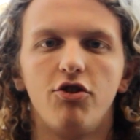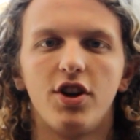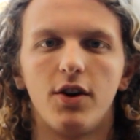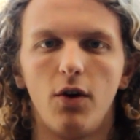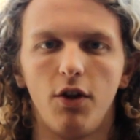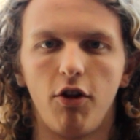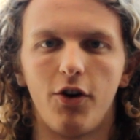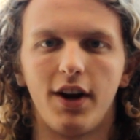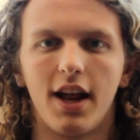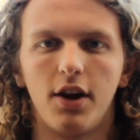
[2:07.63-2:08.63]
in general is
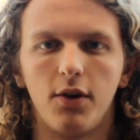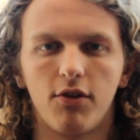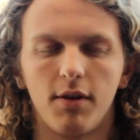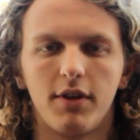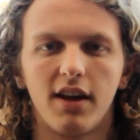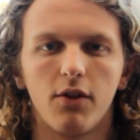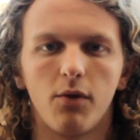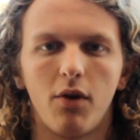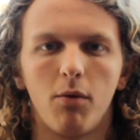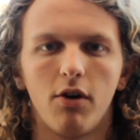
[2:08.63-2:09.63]
learning how to do something in the
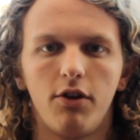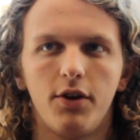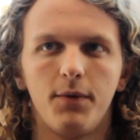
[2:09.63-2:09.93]
real world.